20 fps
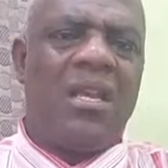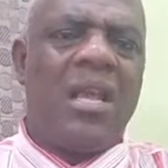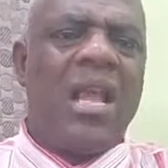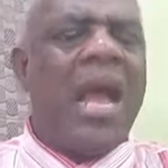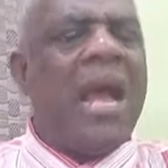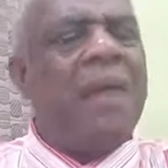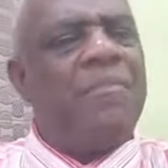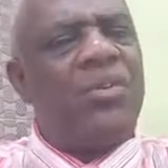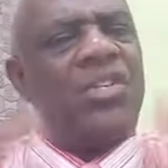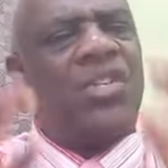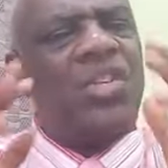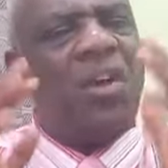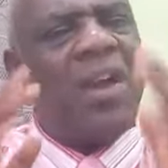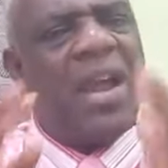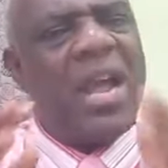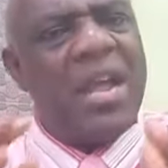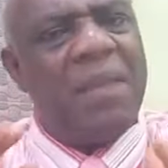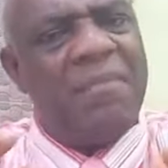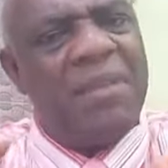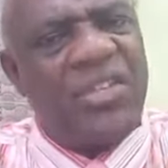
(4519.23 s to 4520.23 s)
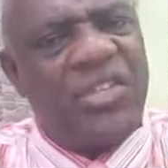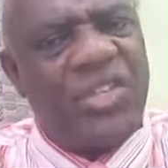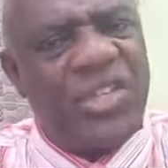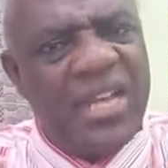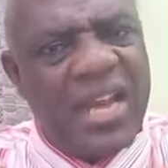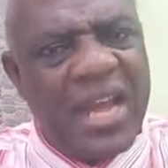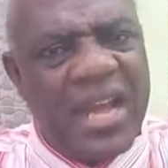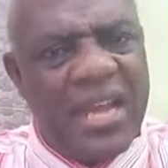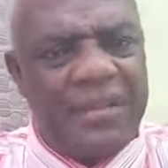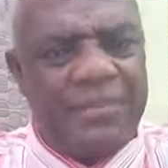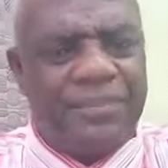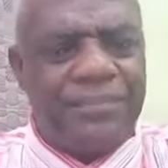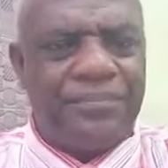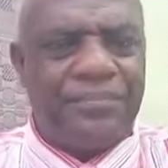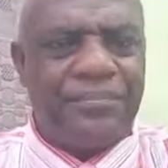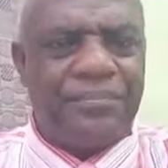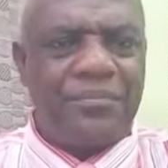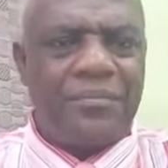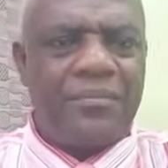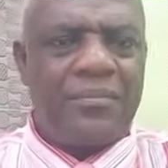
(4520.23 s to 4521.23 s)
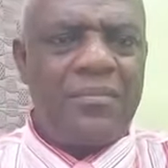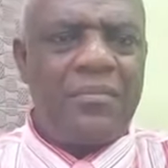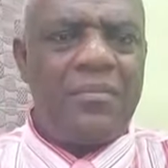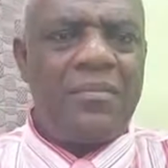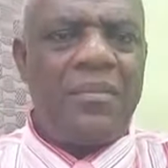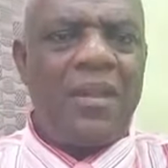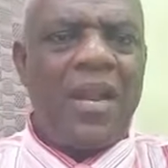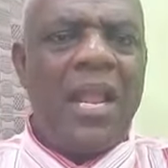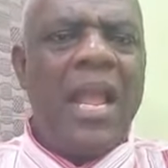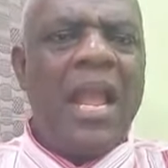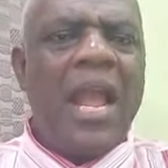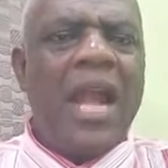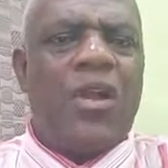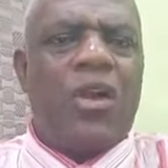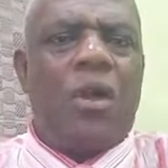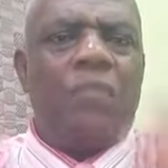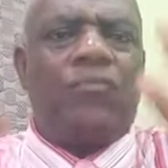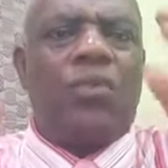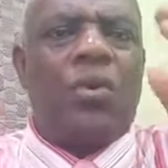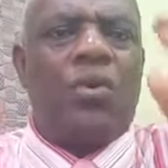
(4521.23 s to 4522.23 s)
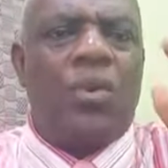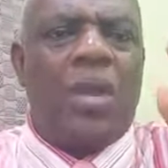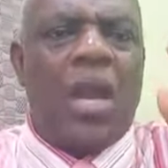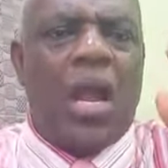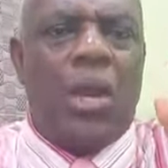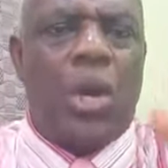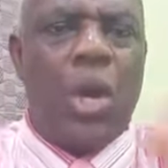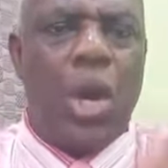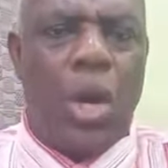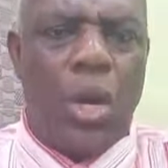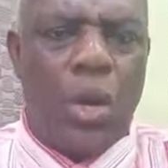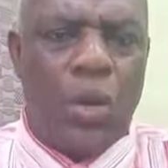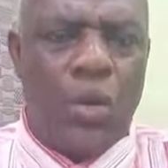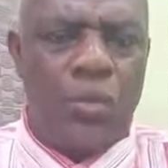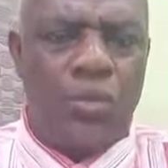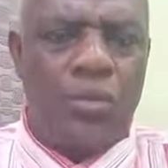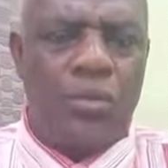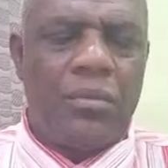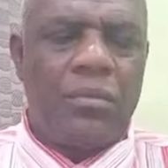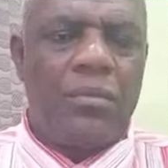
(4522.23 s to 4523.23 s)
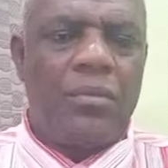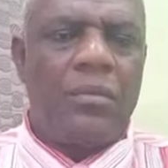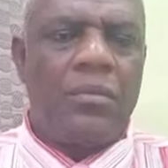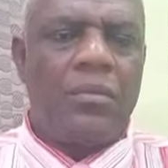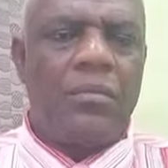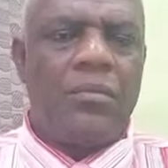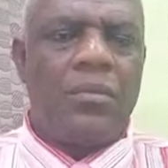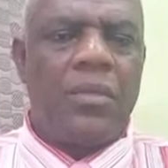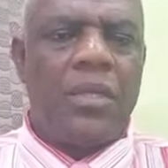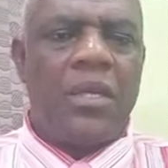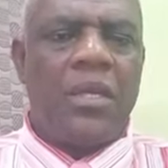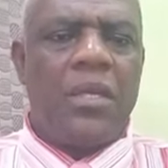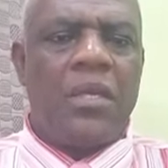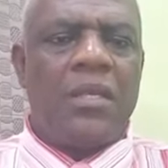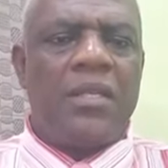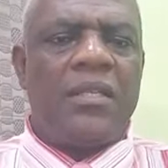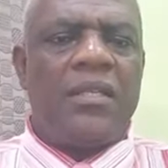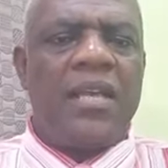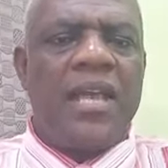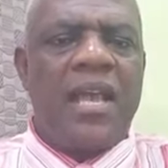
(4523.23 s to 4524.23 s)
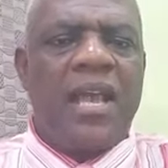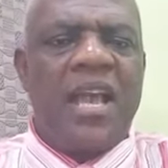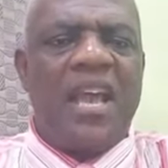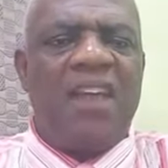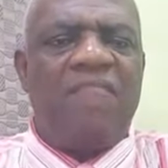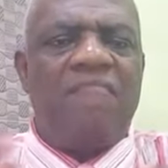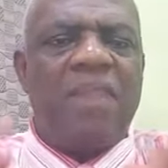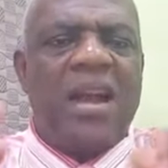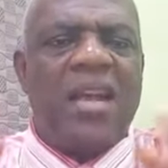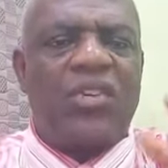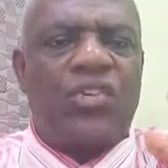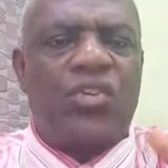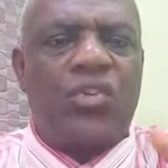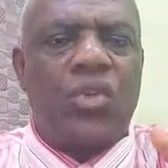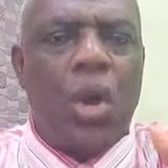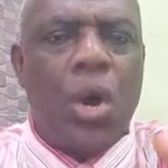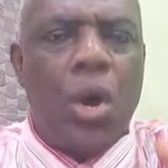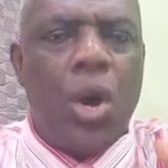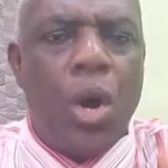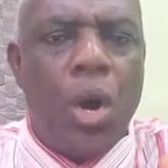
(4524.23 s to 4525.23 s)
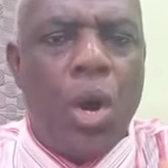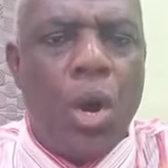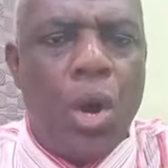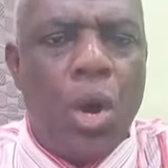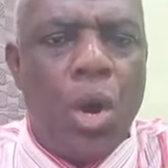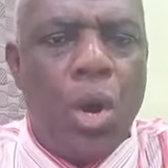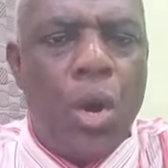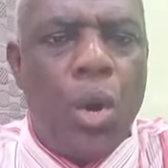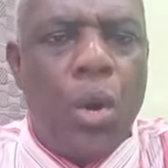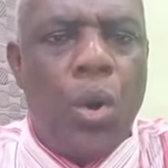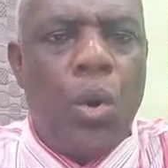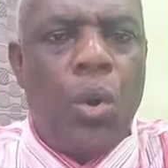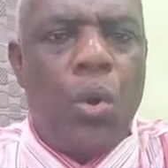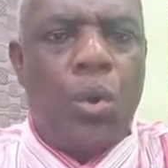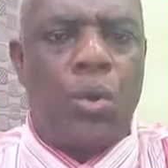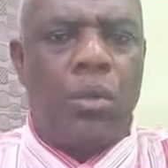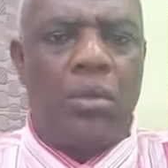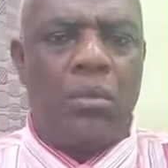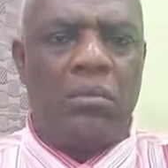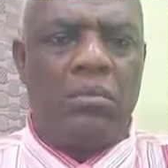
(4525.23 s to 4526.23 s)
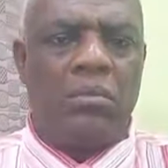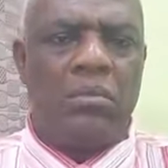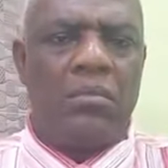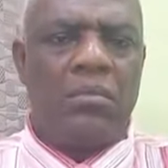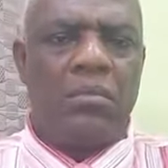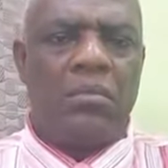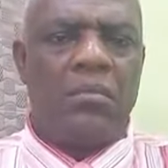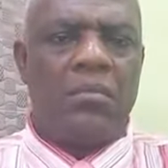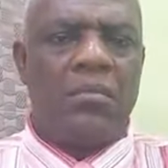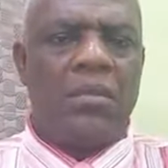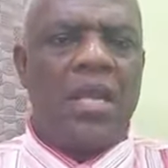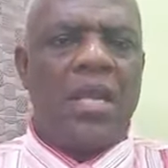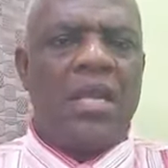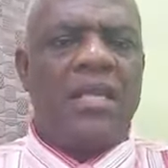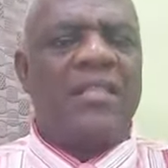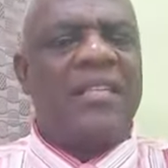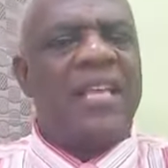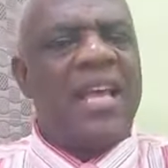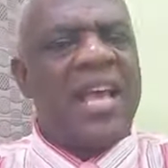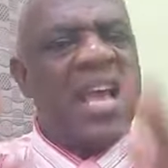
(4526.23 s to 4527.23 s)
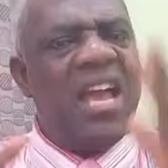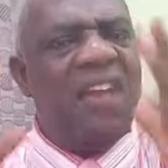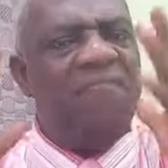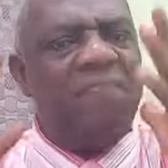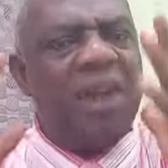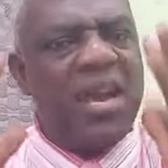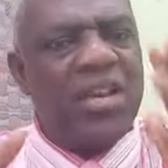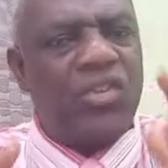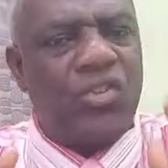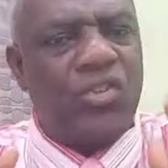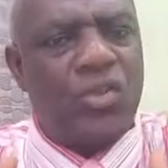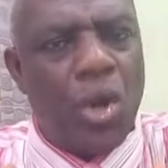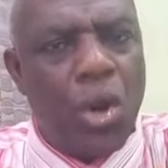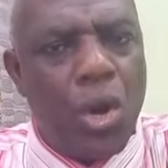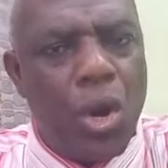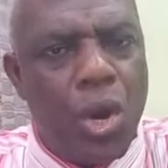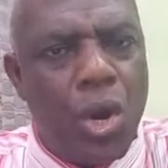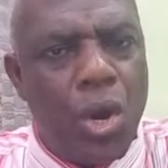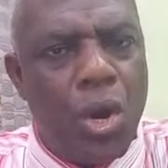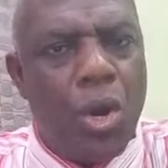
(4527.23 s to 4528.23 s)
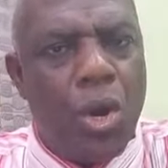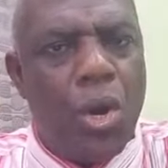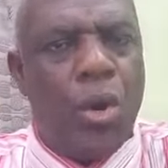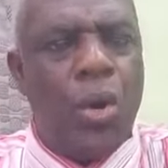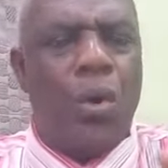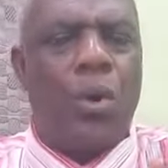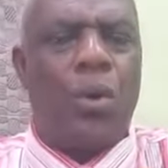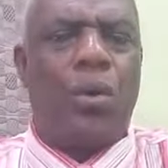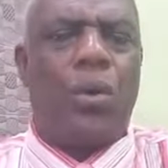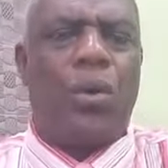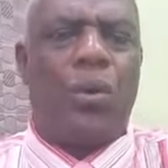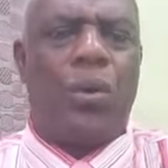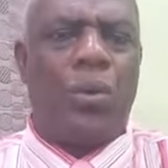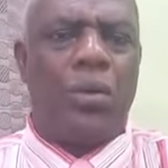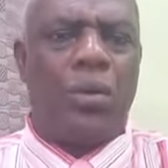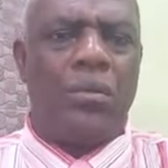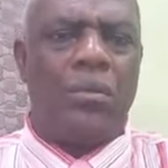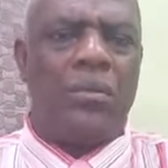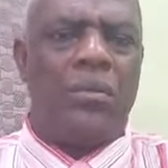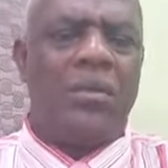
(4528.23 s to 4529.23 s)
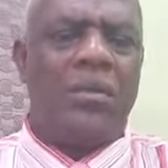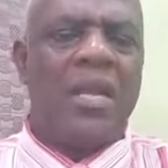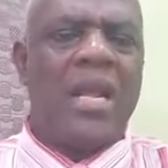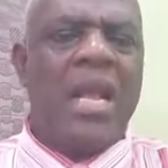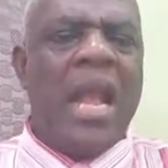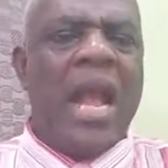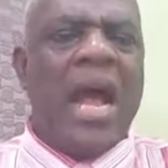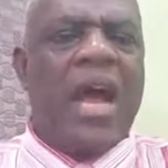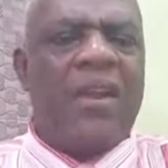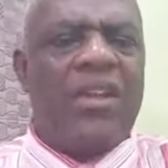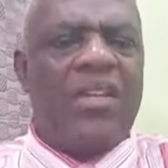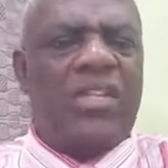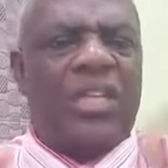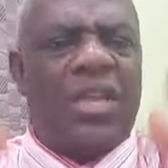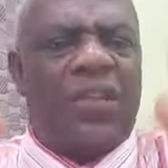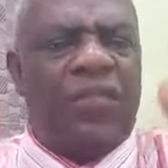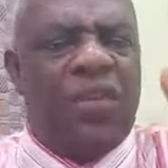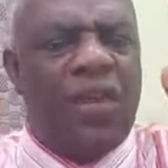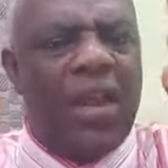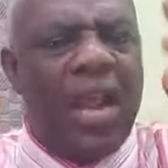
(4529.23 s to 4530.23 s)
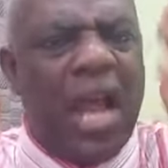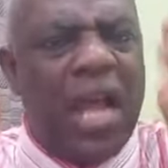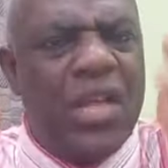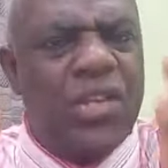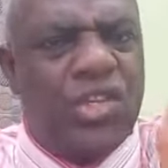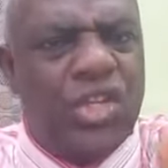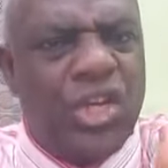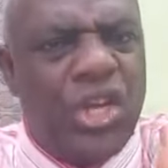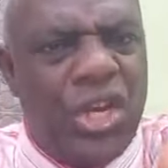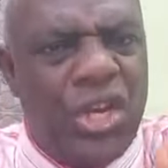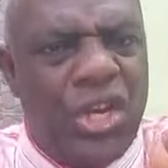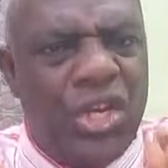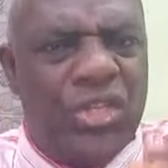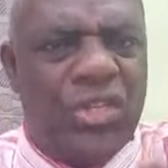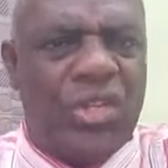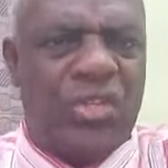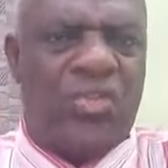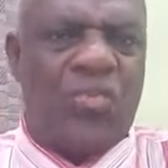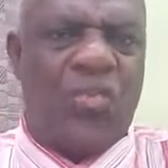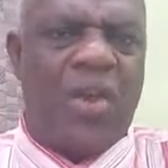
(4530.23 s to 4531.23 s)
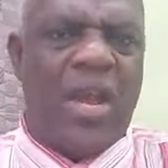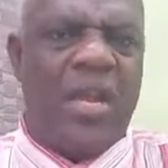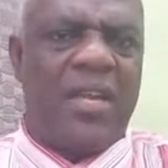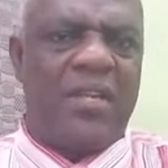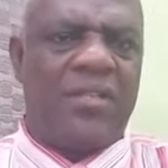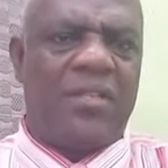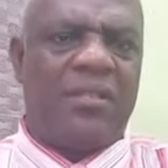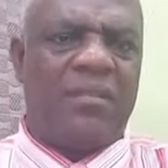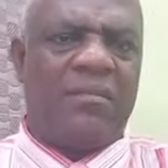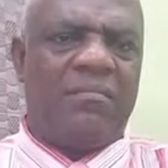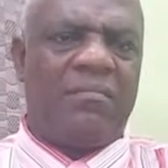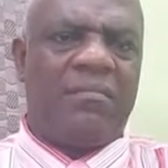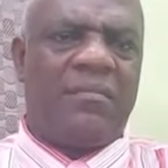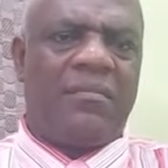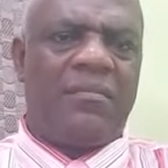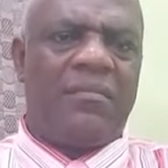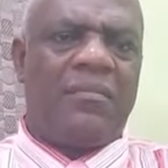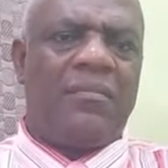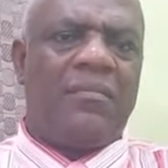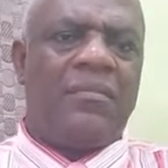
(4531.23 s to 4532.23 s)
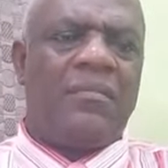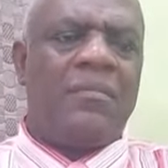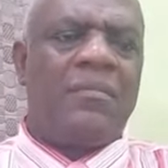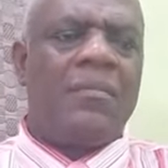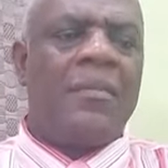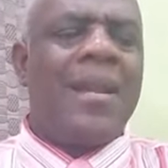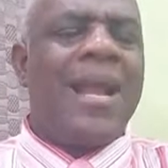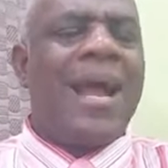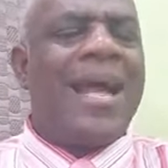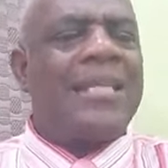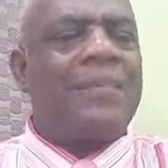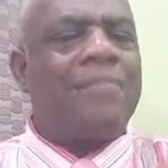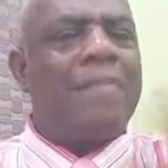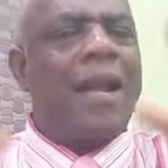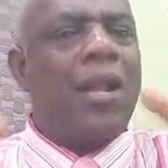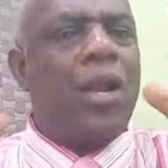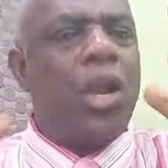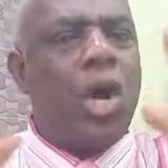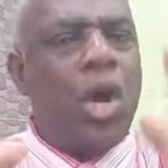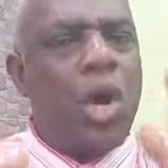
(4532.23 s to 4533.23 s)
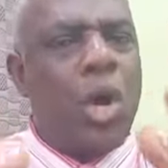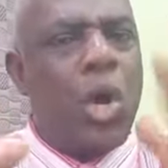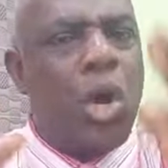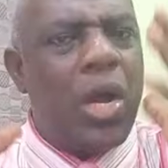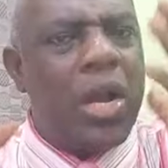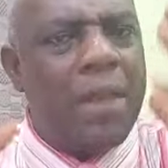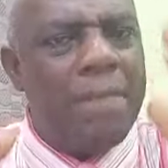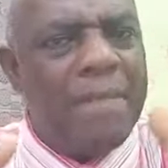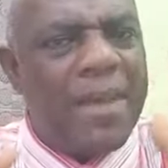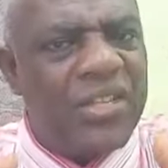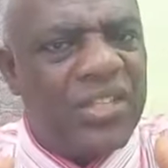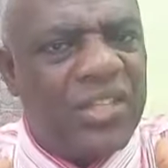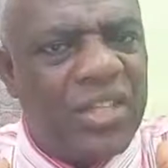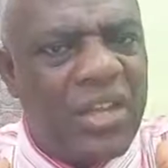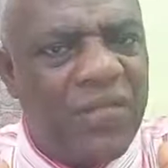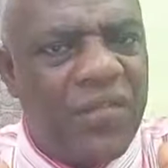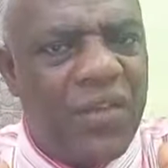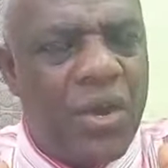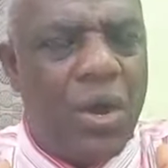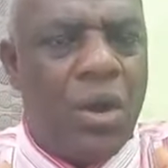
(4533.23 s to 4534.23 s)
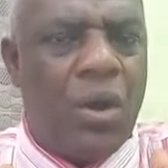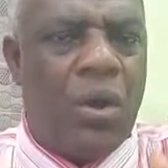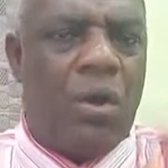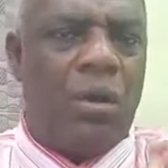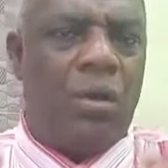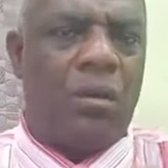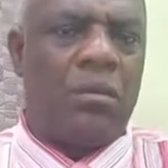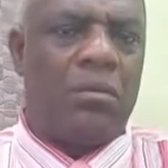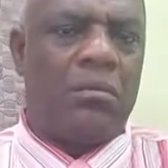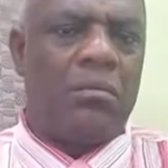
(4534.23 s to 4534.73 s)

I'm sorry I am a sinner. I come to you now, Lord. Save my soul. Save my soul. I receive you now, Jesus Christ. As my Lord and my Savior,